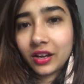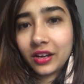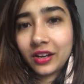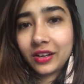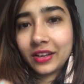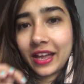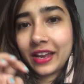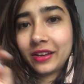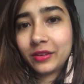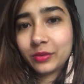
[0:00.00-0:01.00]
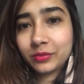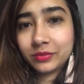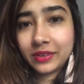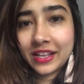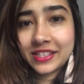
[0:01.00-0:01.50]
and
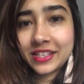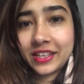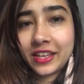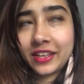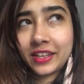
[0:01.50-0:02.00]
let's say